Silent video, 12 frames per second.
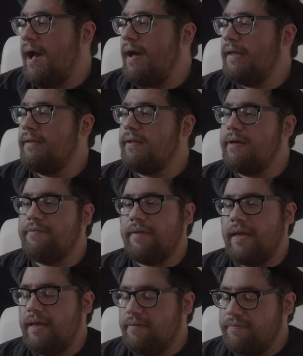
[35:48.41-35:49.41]
I love
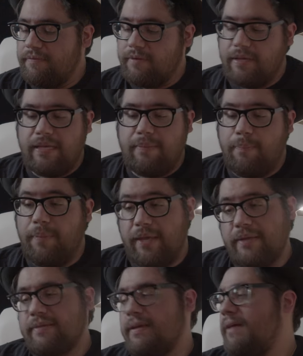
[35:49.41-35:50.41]
every
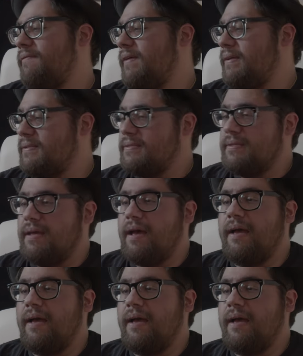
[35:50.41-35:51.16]
bit of it.